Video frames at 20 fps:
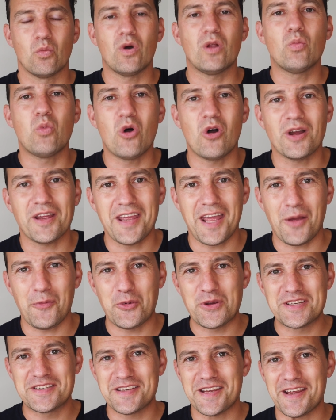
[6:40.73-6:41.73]
Well, what
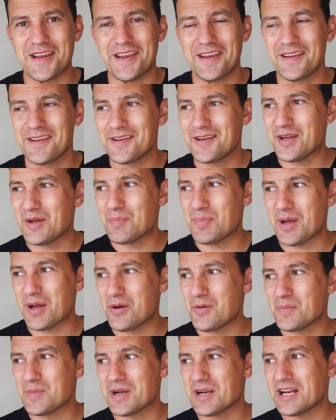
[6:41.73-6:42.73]
can we say
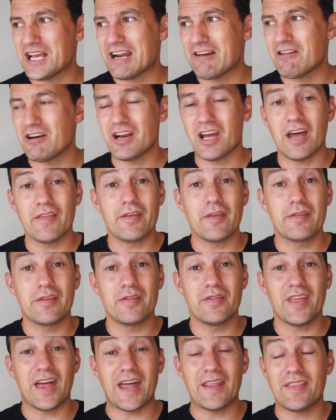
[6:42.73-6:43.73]
about McLaren other
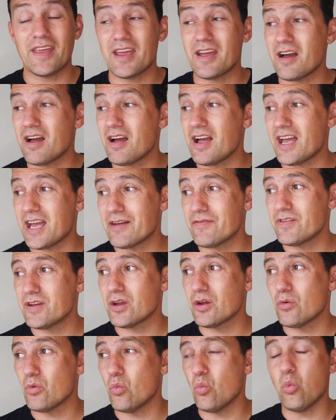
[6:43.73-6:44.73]
than that they are
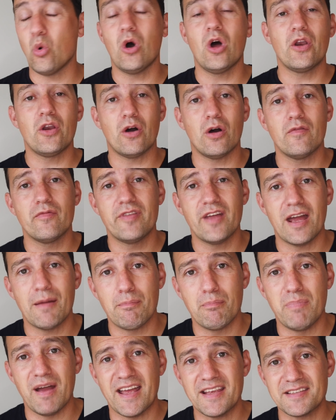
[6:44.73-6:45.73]
having one of their
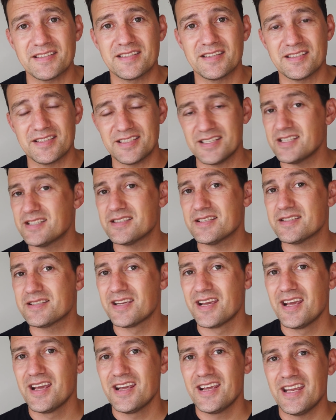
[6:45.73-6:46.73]
best
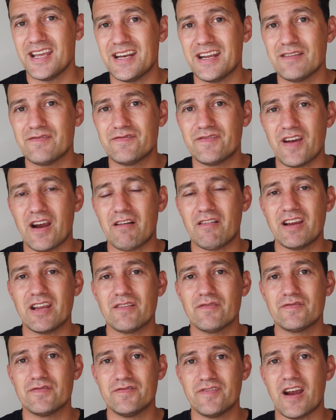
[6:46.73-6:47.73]
seasons in a
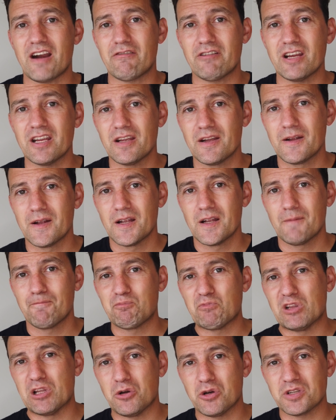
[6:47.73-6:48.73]
very, very
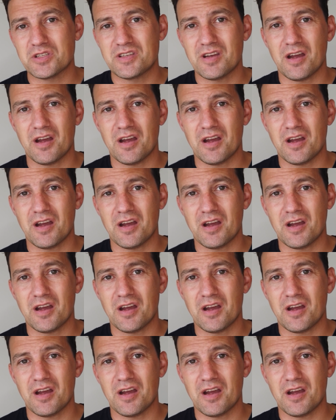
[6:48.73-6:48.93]
long